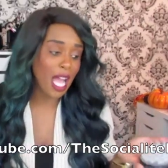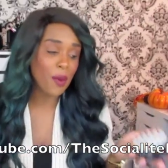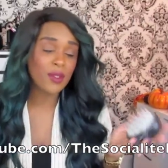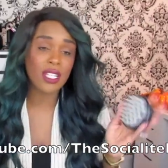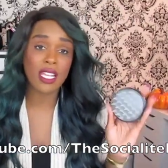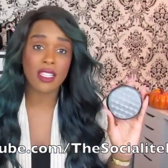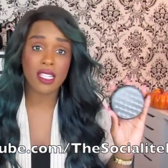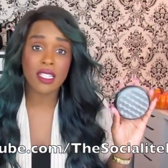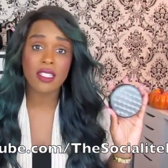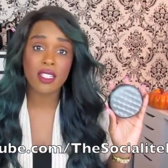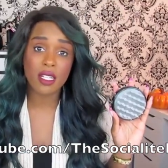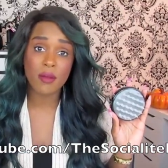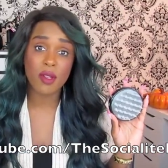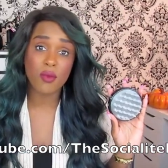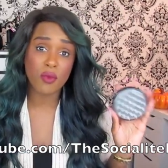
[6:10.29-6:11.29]
I was like, this is
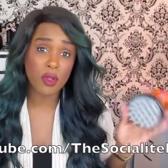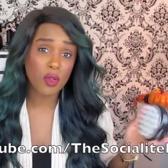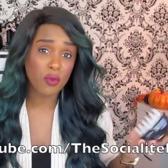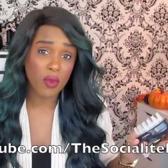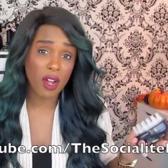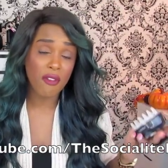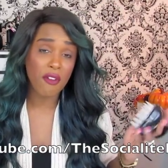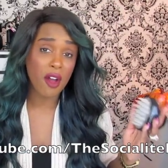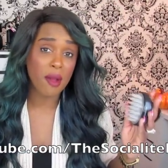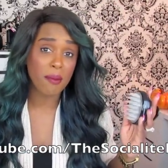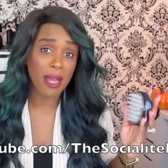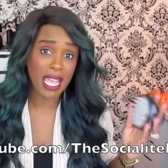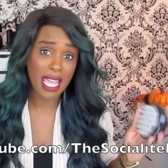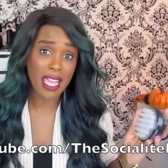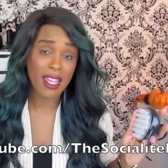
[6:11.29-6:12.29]
gonna be real rough on
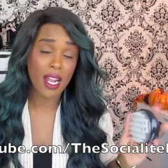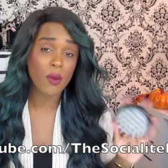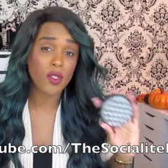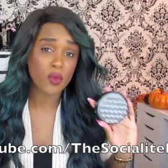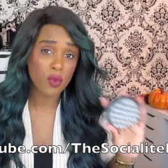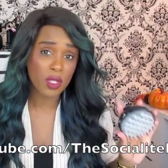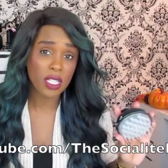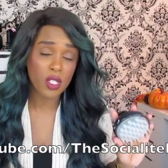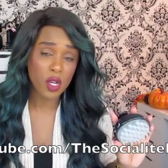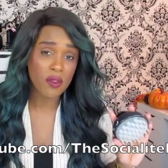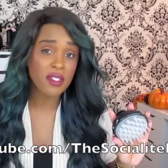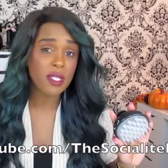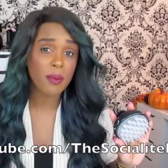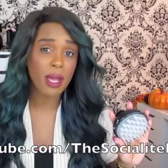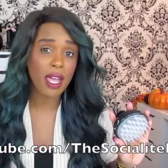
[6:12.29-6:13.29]
my head. I was really
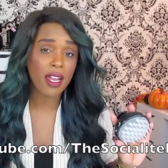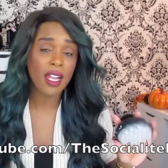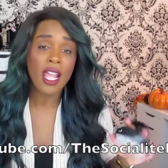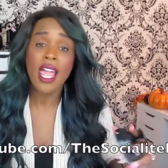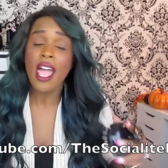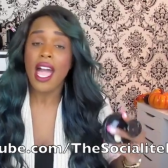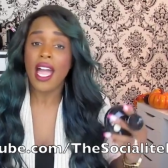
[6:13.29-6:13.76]
nervous about it.